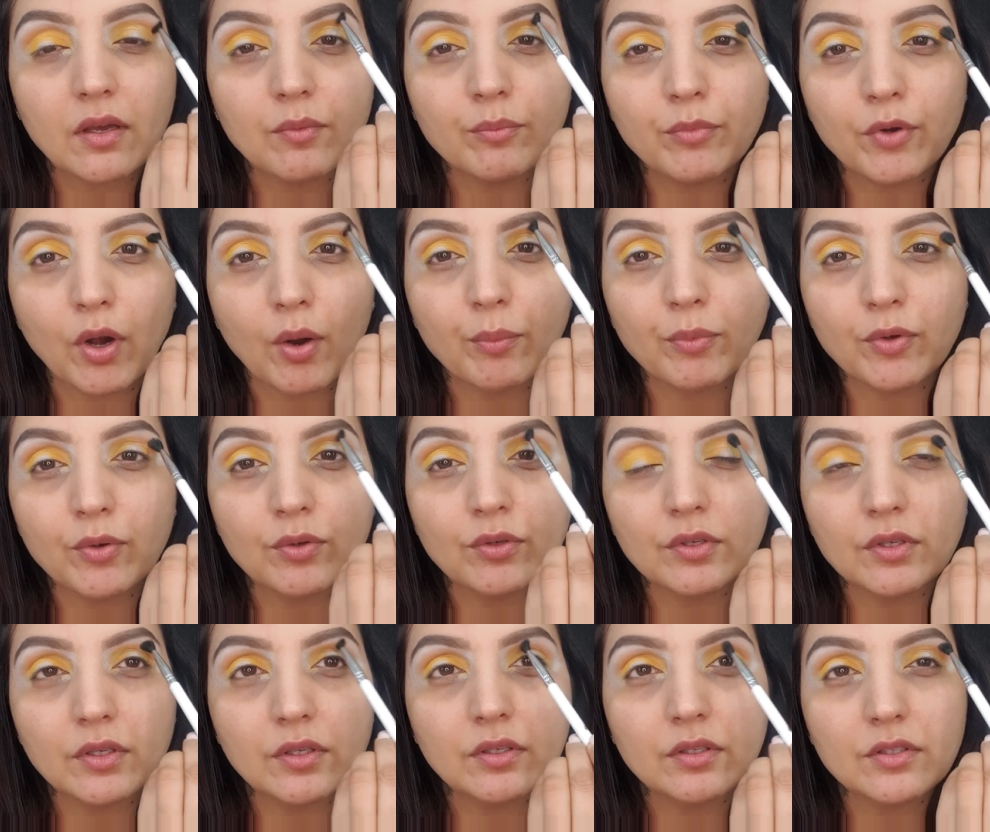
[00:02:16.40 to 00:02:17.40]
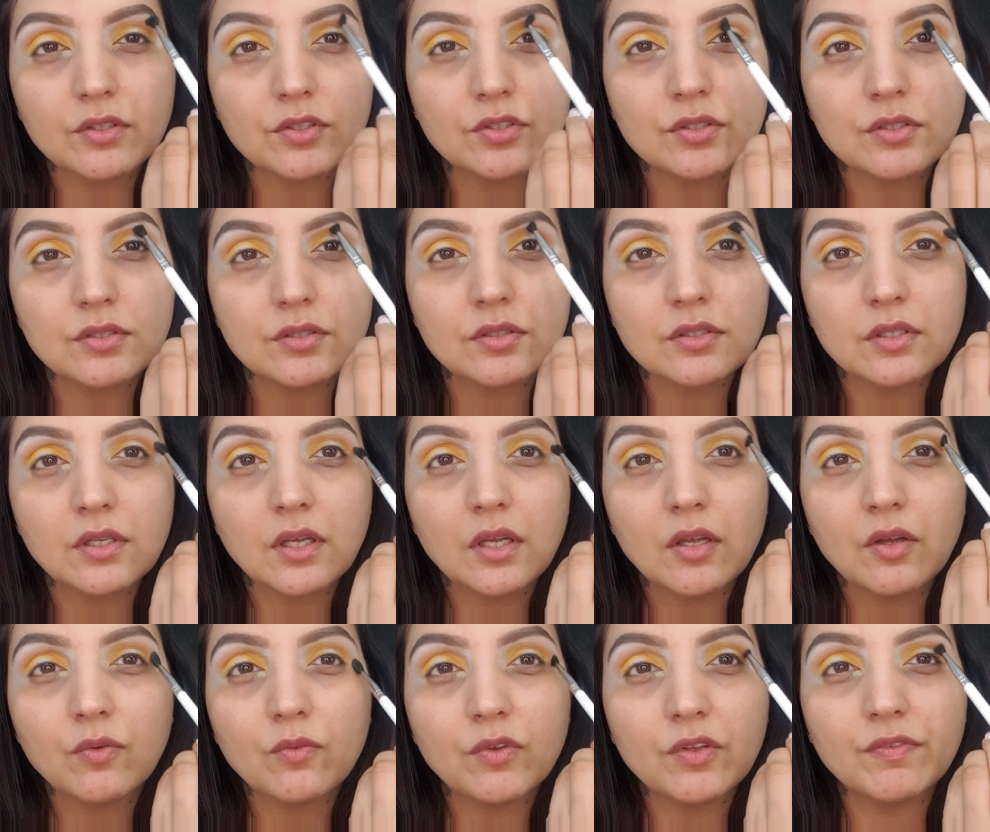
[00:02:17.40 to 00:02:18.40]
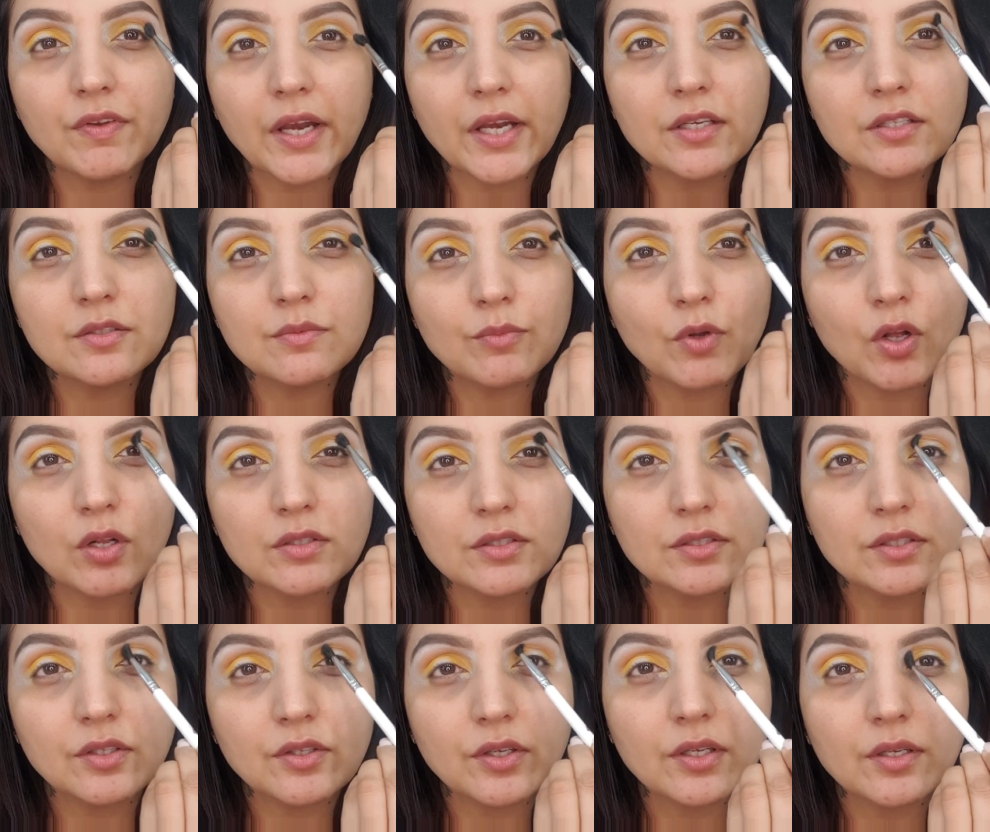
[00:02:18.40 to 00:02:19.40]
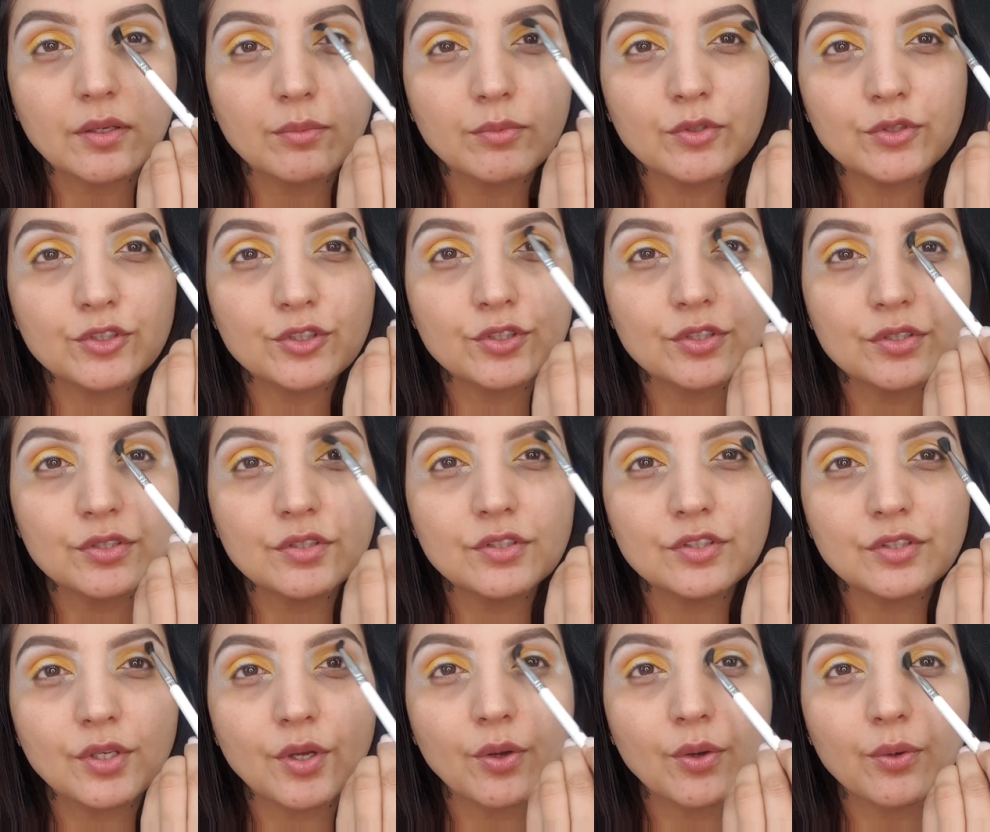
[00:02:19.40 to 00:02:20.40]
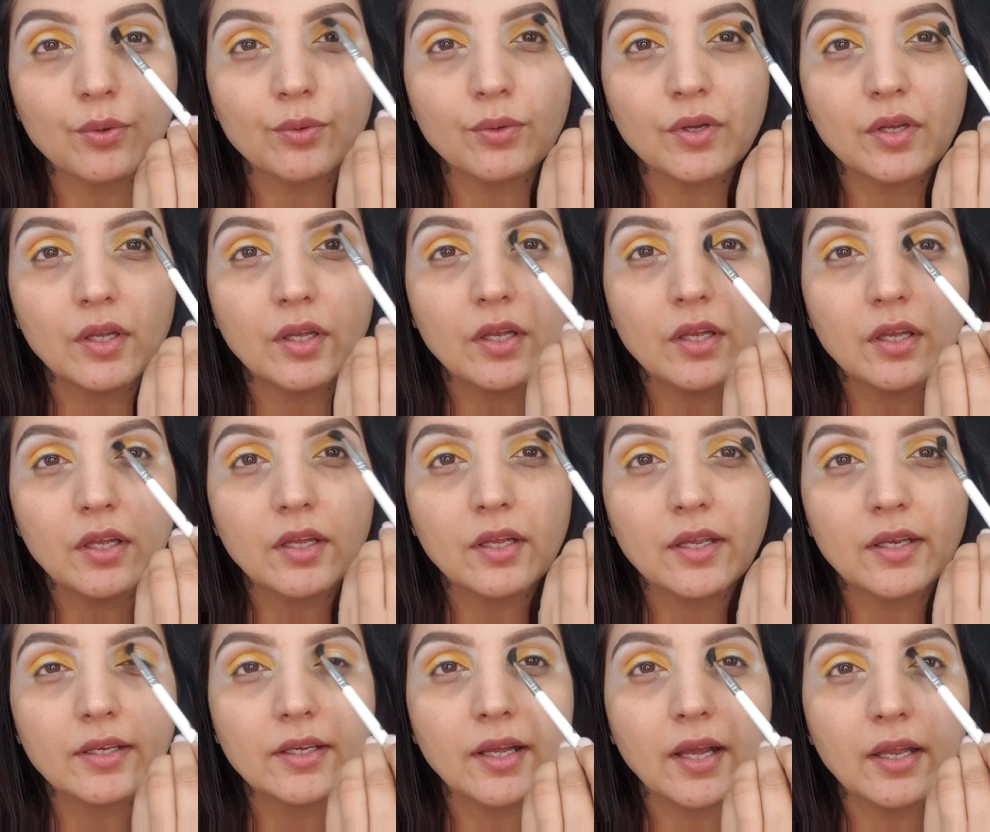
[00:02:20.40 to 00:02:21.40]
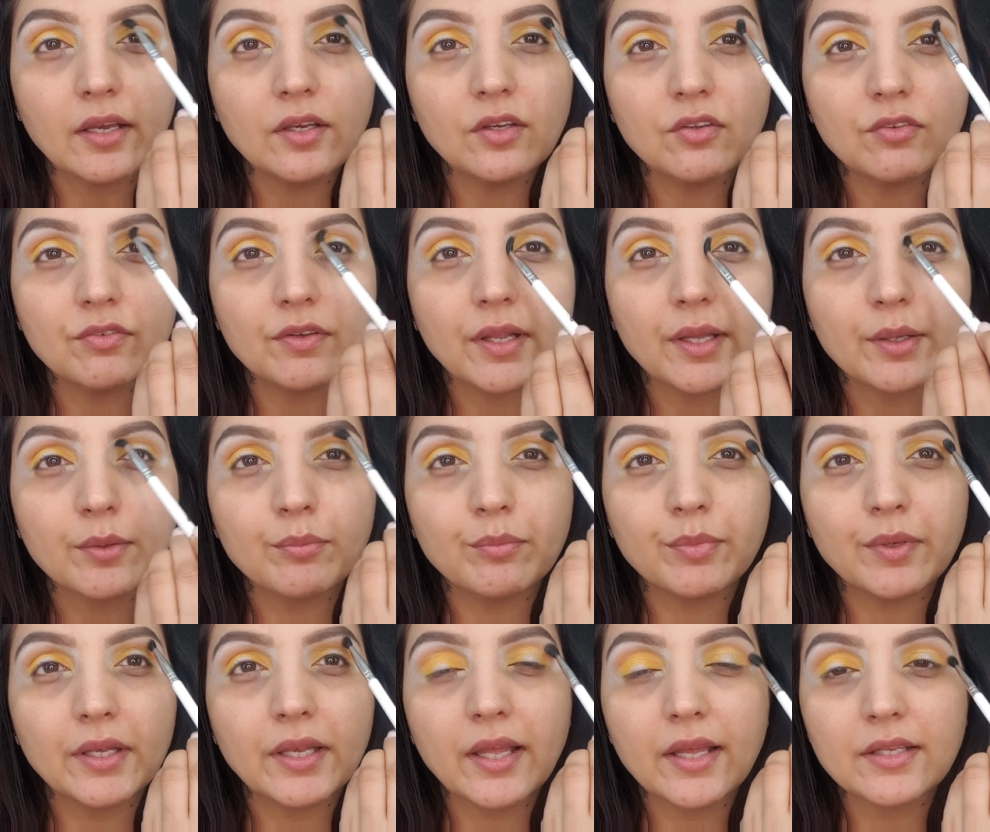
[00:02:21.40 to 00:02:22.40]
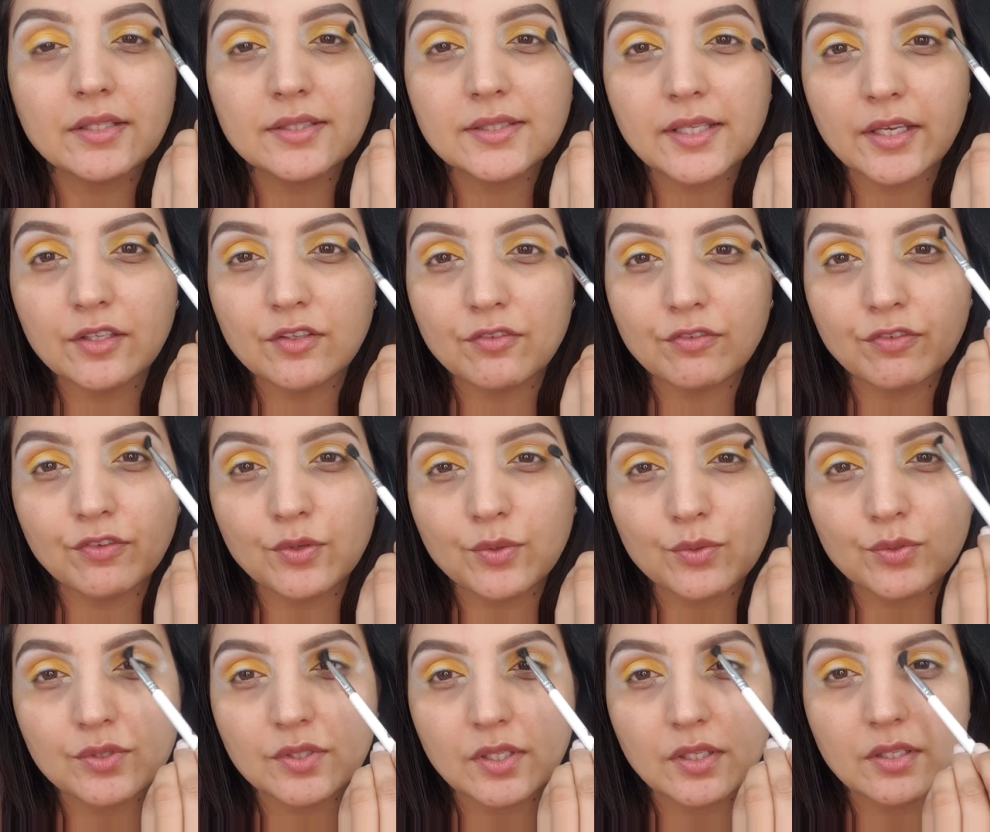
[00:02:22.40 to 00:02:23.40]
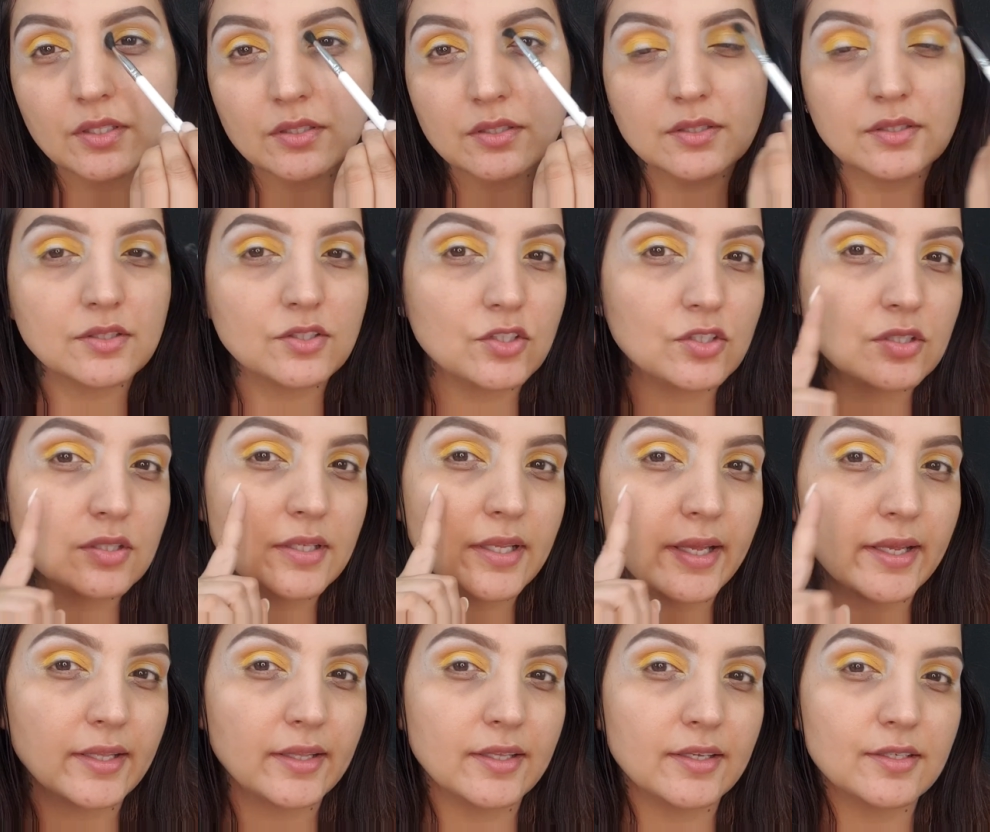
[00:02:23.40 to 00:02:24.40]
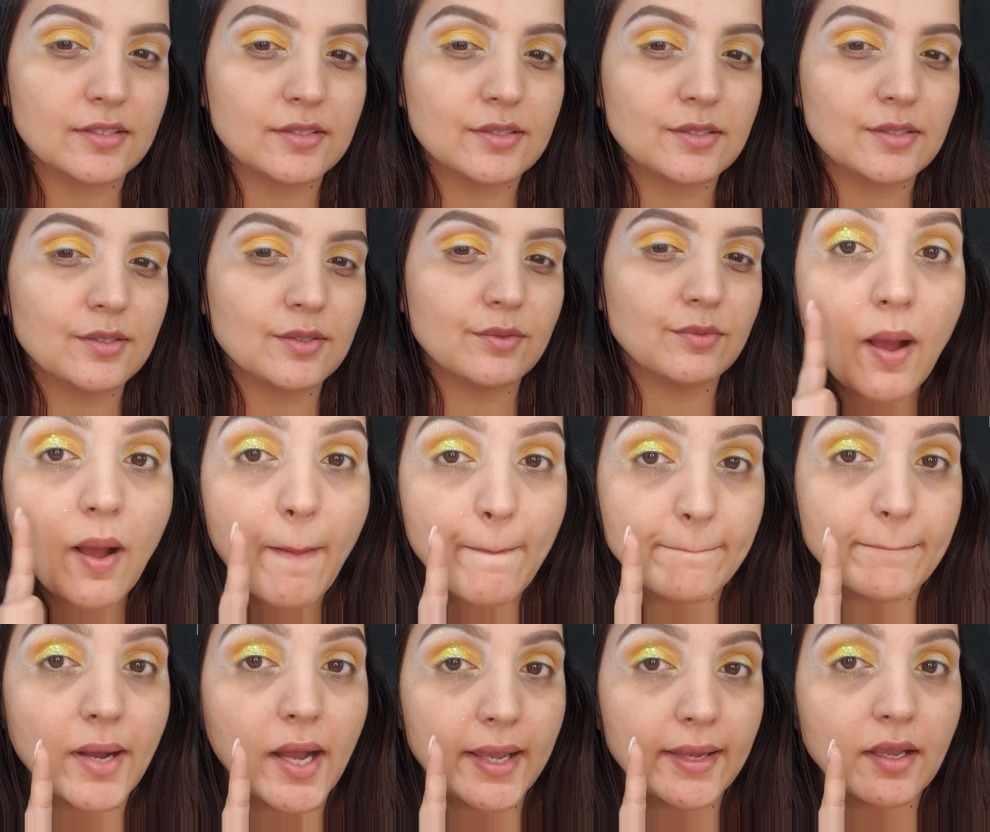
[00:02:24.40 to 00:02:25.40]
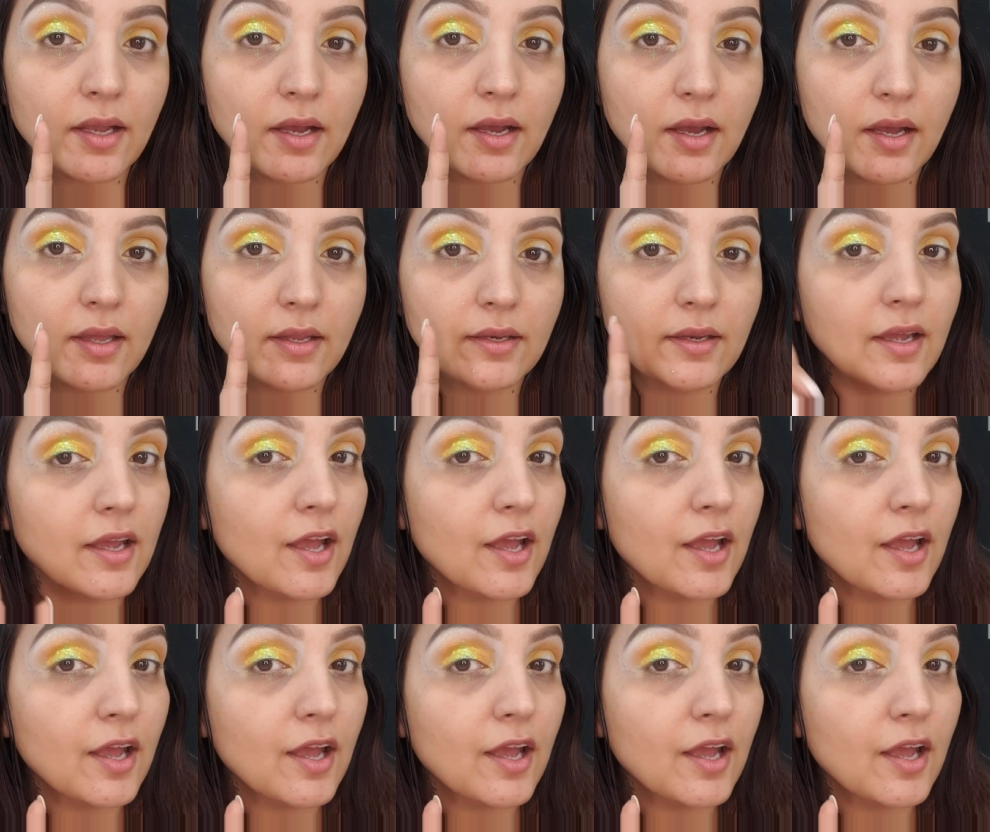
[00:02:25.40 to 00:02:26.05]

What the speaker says: raw bone, just with very small circular motions, so it kind of blends and diffuses just like this. My god,